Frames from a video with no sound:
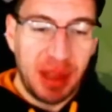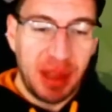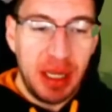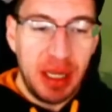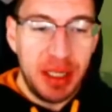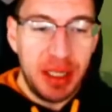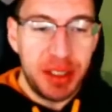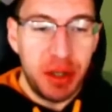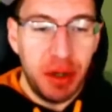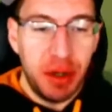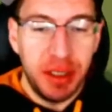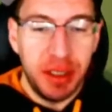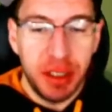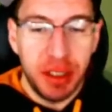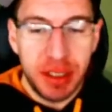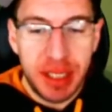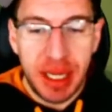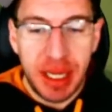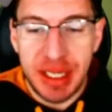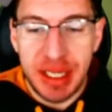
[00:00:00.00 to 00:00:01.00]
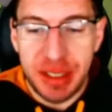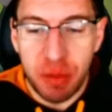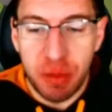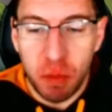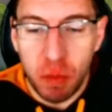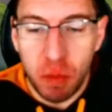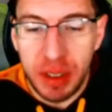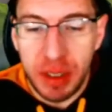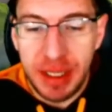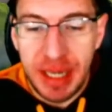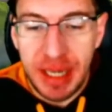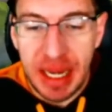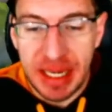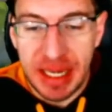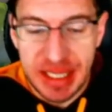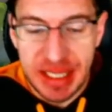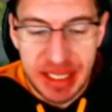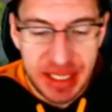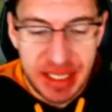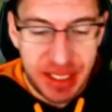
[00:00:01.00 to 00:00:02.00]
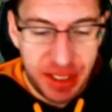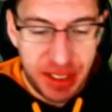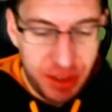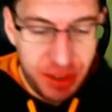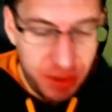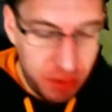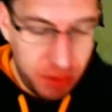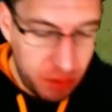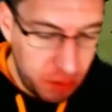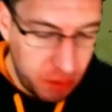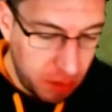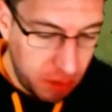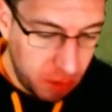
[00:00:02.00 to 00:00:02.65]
So it looks like it's 1 Nexus to